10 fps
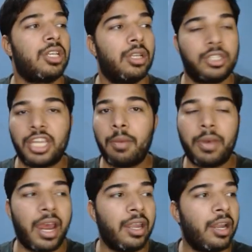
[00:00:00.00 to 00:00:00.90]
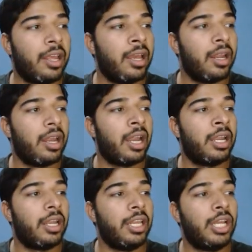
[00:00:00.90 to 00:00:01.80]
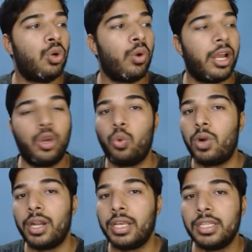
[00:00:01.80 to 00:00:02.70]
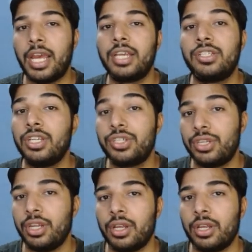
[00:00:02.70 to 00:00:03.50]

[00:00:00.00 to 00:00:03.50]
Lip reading: step added here, and eco hello world exists here.